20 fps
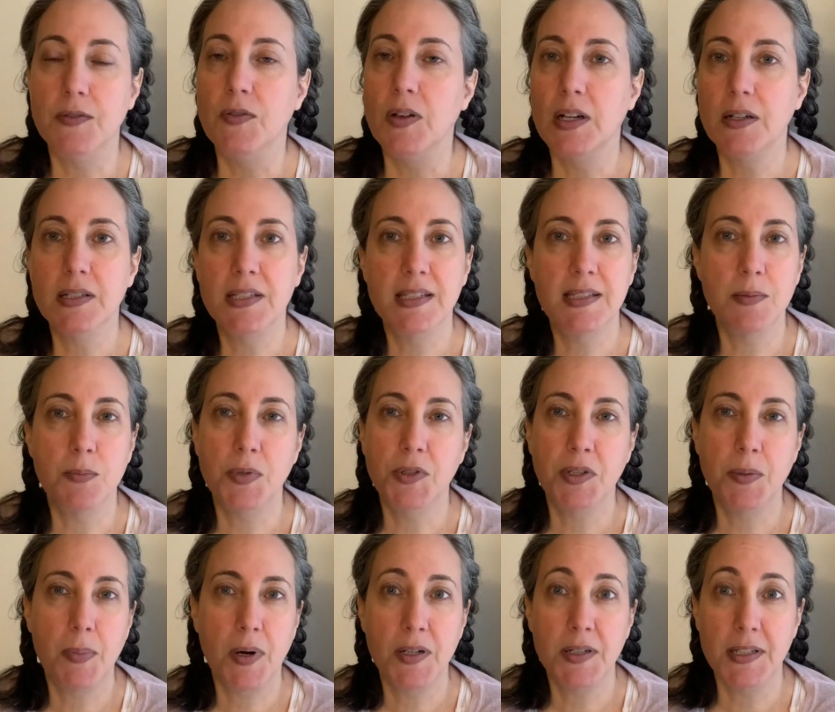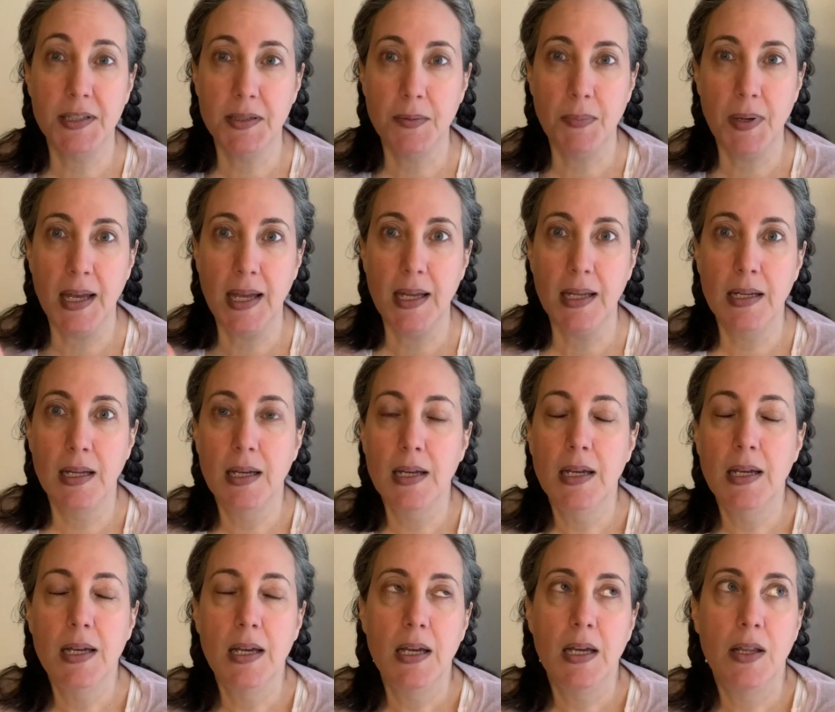very simple to participate.
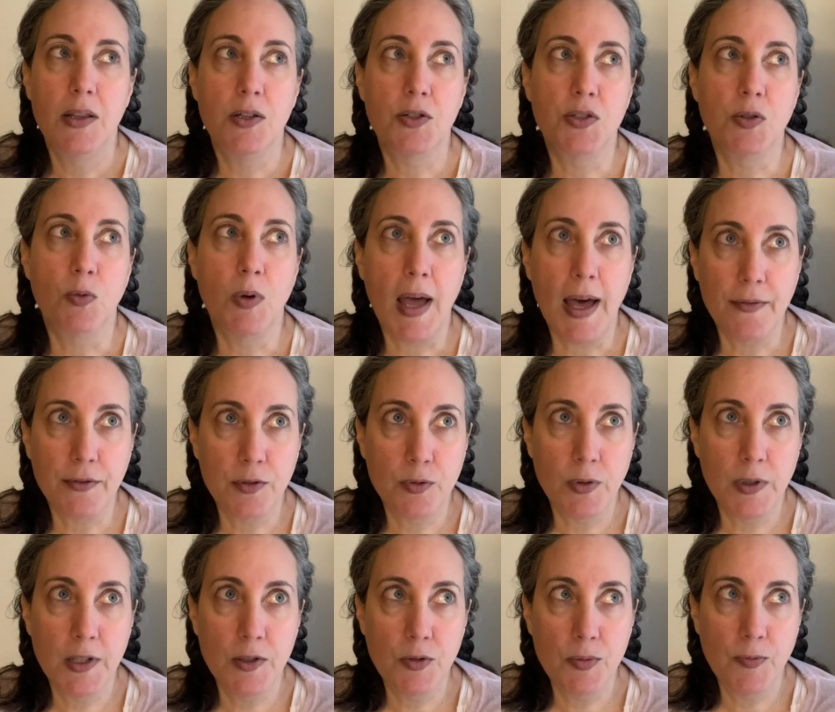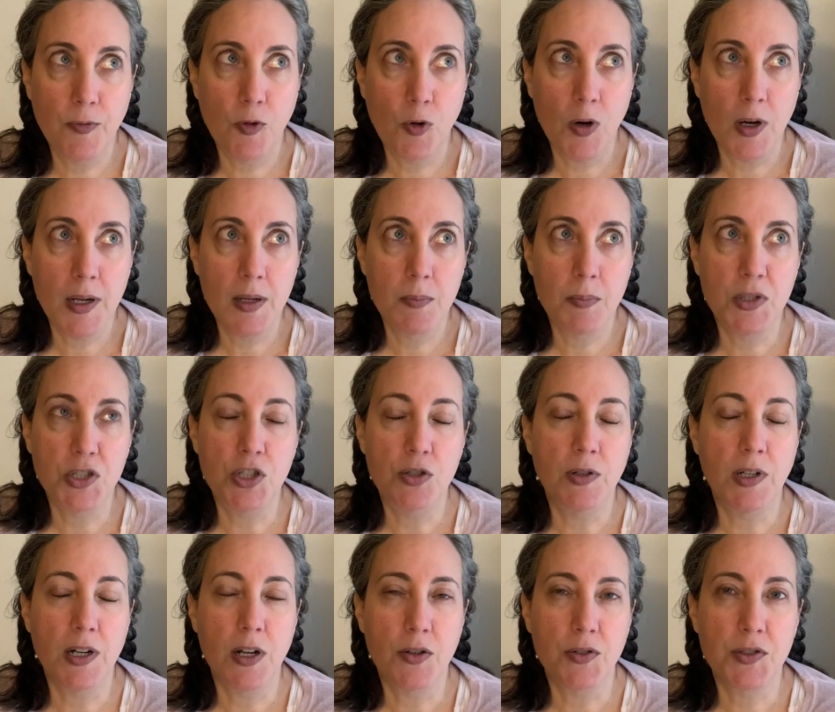There's a Ravelry group for it, but you
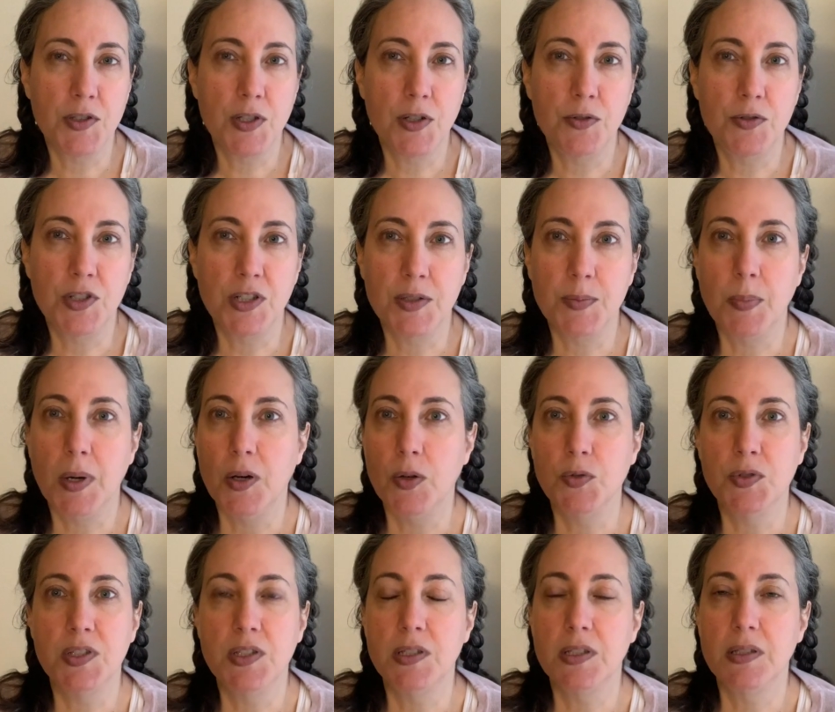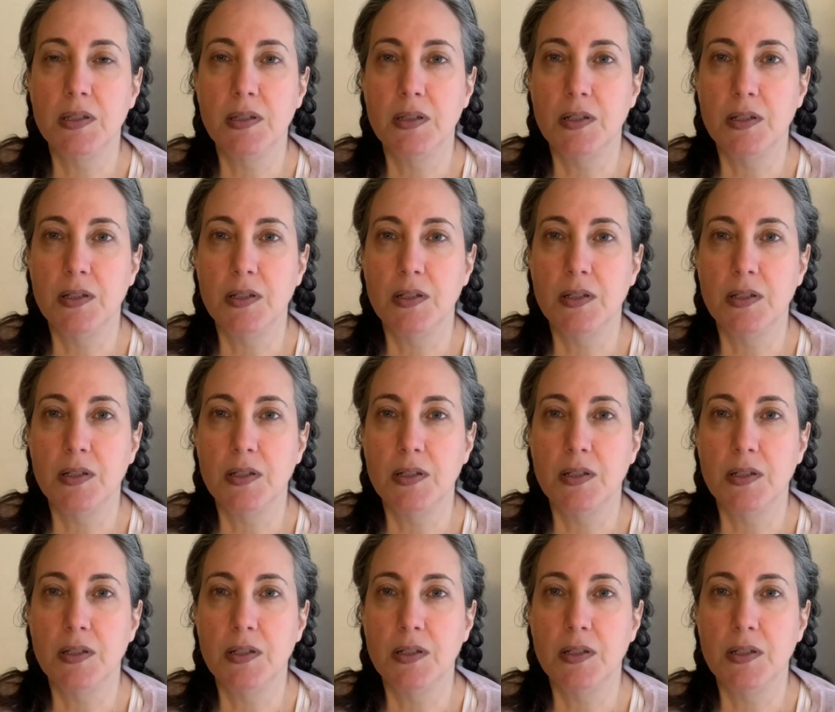can also just post.